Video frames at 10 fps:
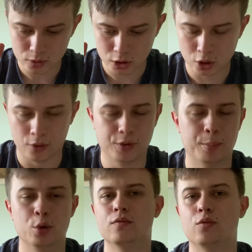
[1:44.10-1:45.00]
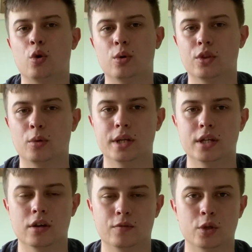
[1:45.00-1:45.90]
content moving forward, there'll be
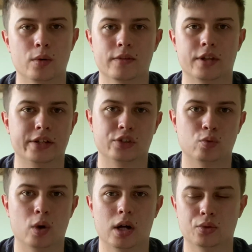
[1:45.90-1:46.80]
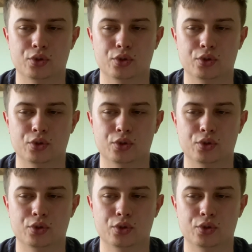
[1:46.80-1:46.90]
a few other things as well,